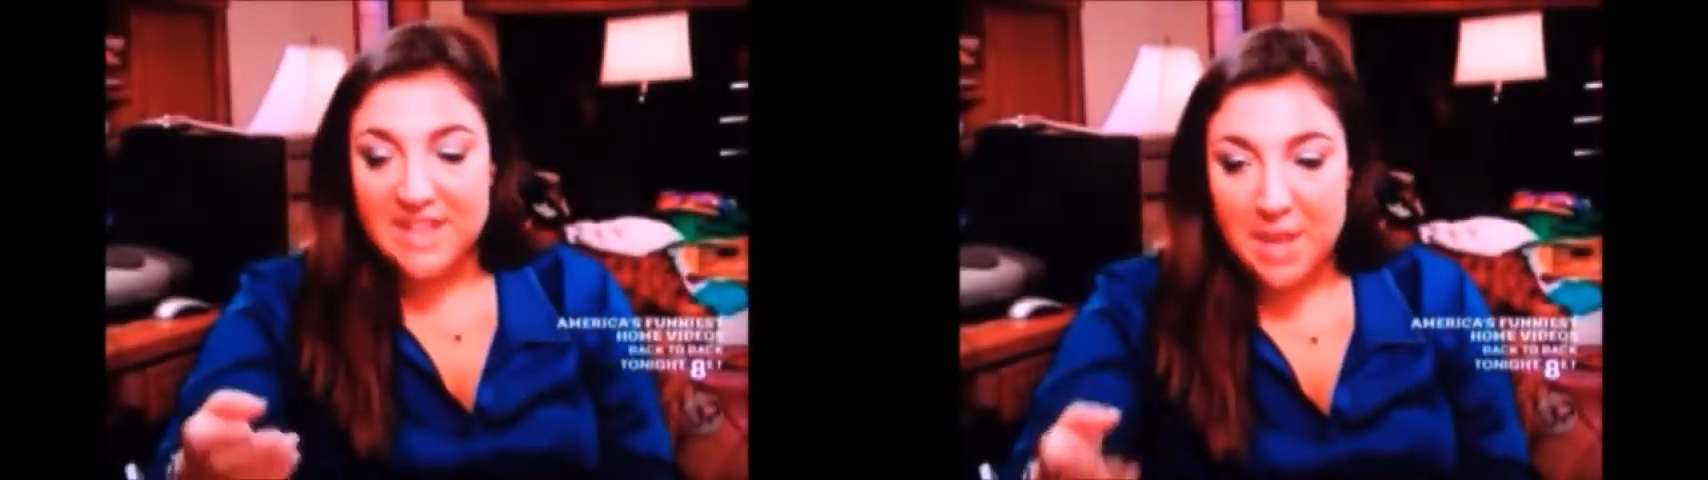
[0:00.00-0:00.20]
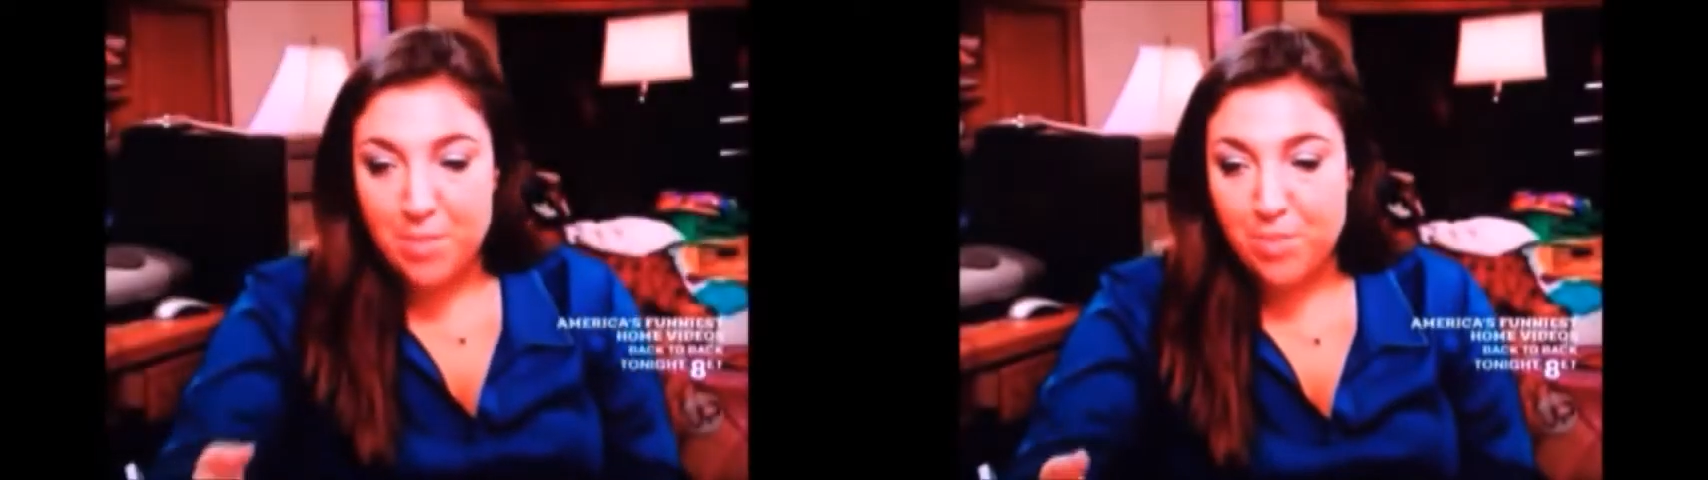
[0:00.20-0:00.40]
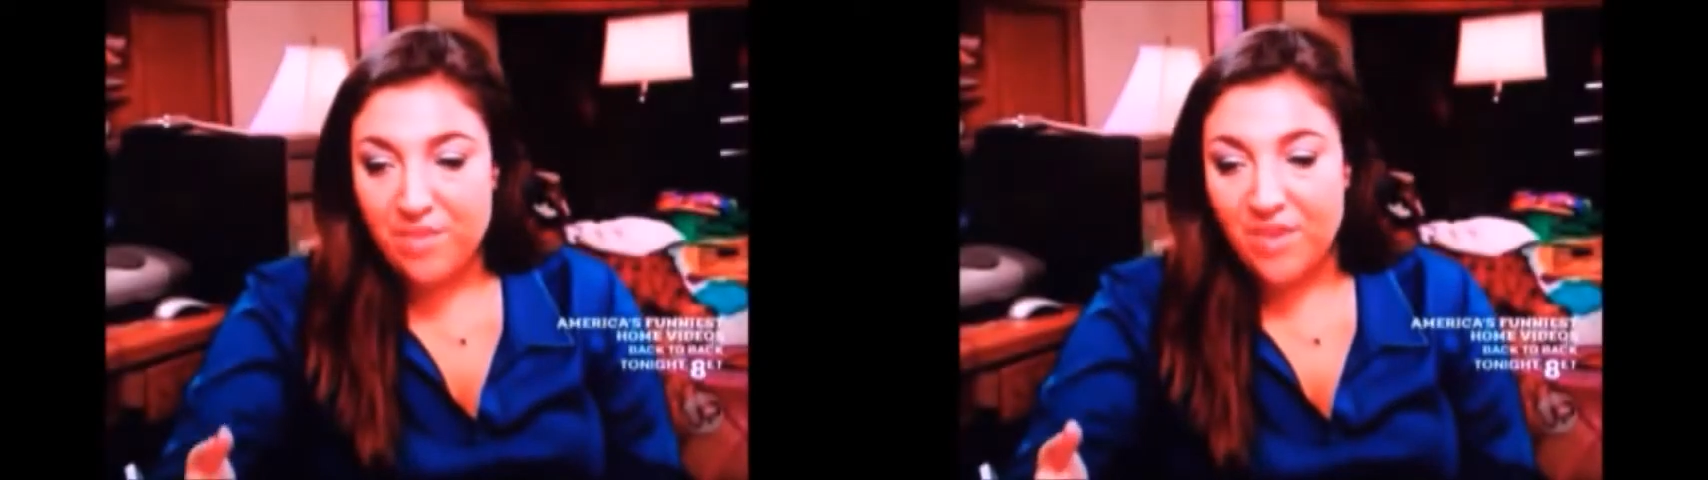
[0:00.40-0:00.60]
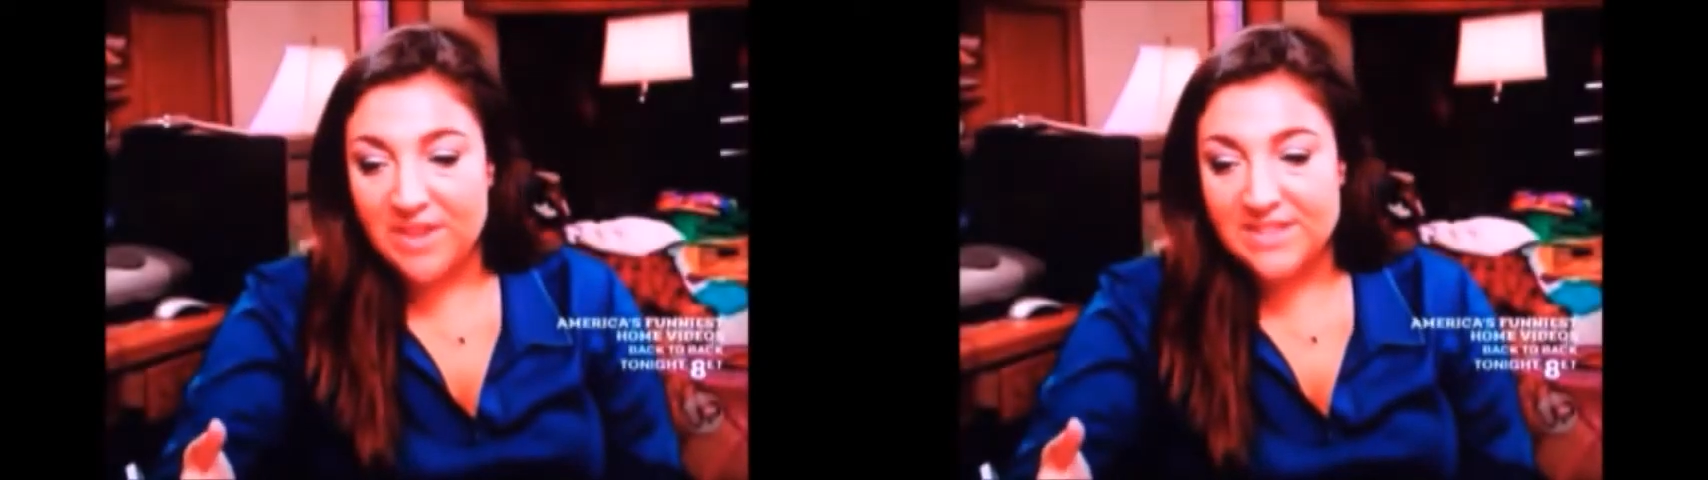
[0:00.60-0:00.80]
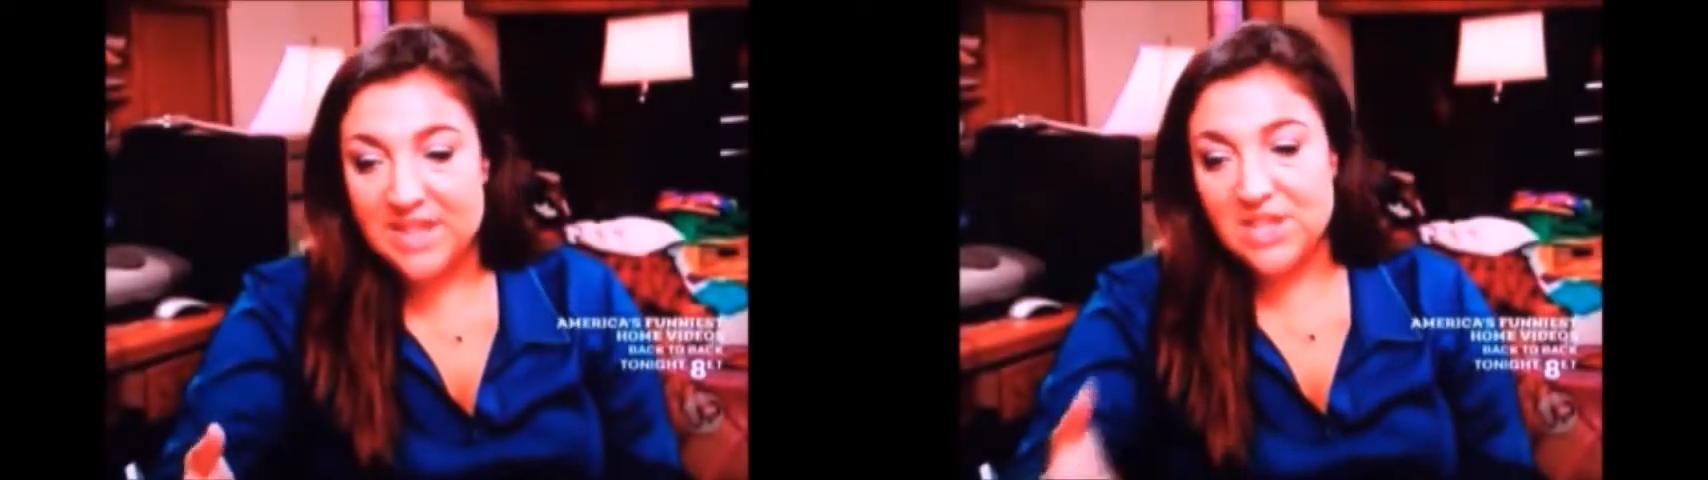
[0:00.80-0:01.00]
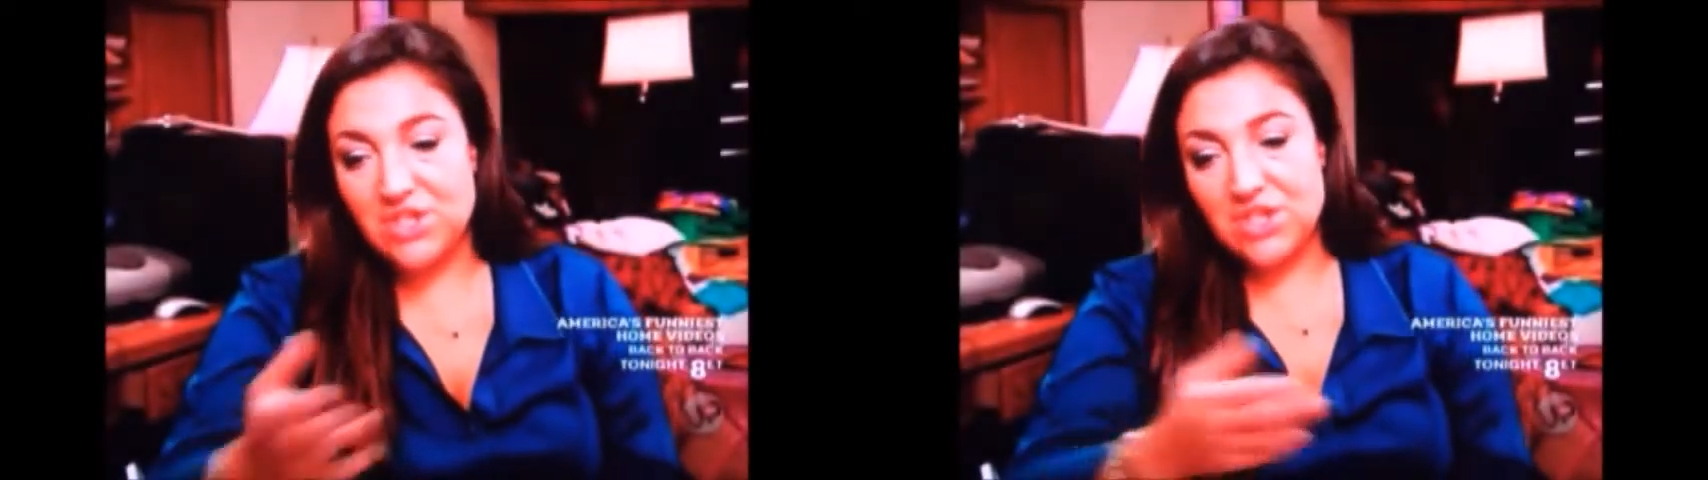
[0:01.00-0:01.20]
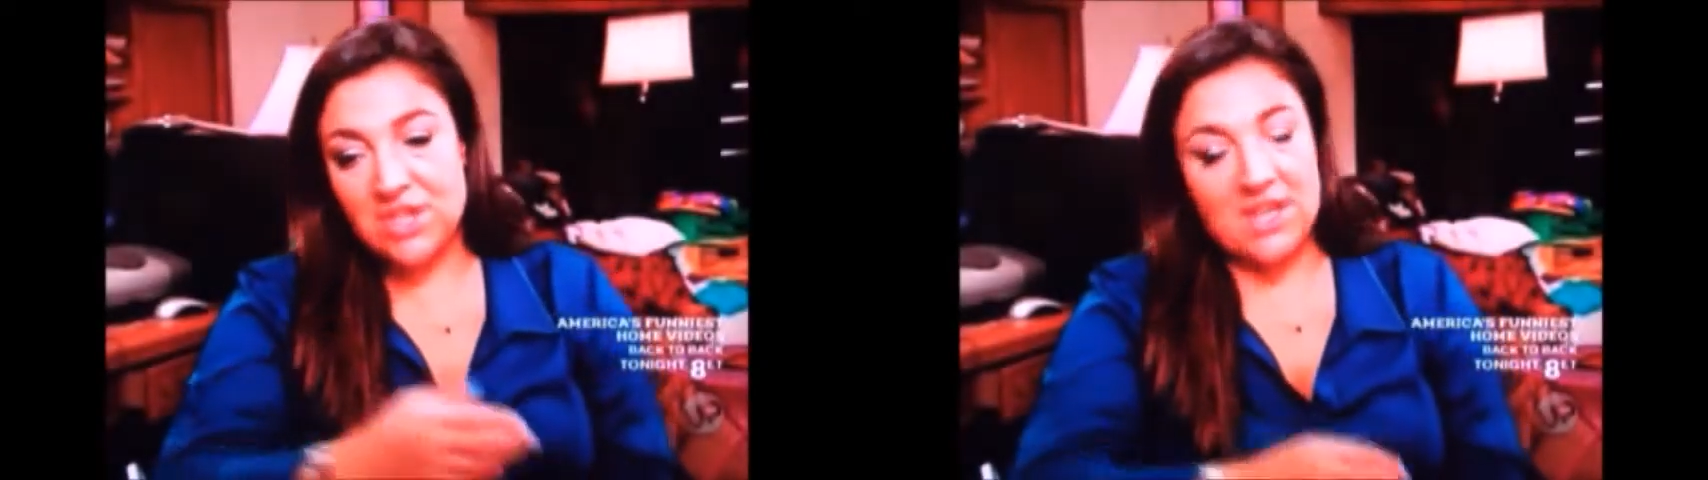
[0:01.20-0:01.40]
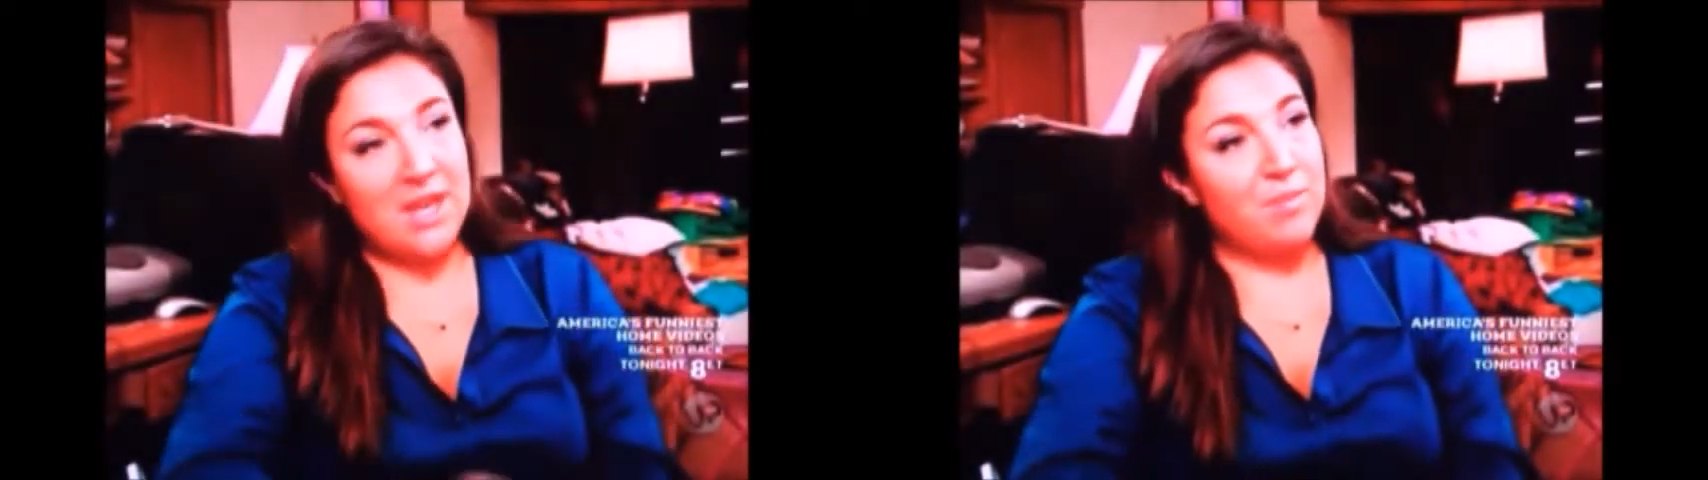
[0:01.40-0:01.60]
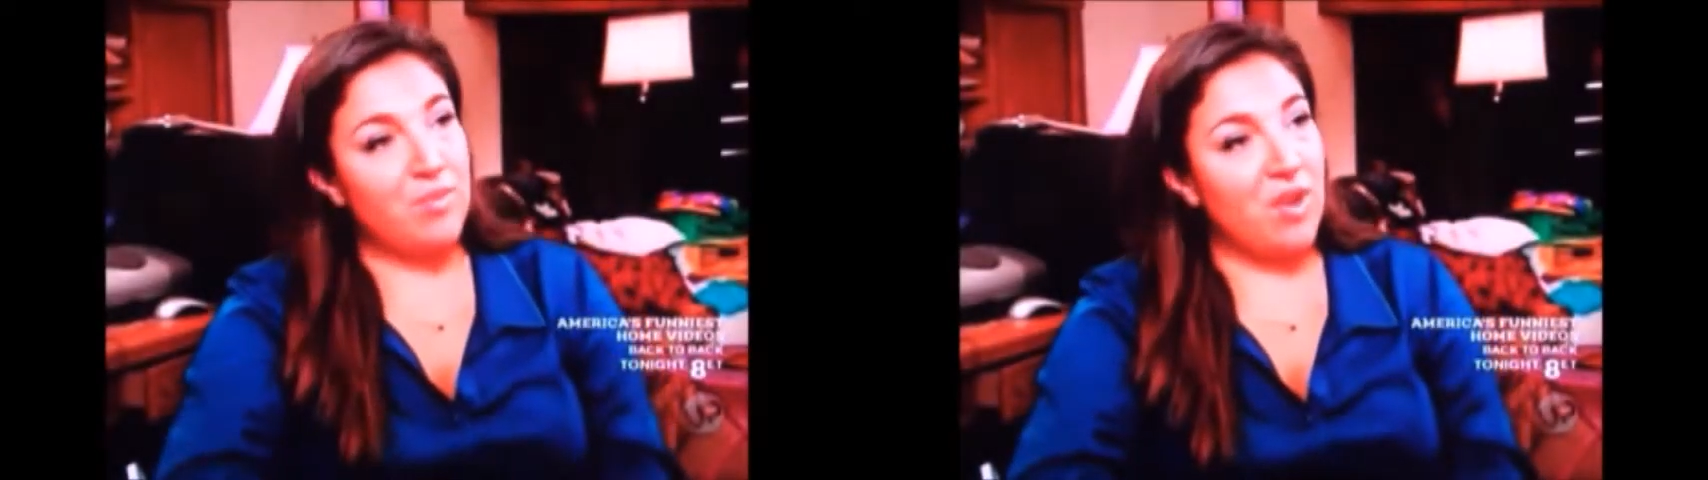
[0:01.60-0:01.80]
improvisation here,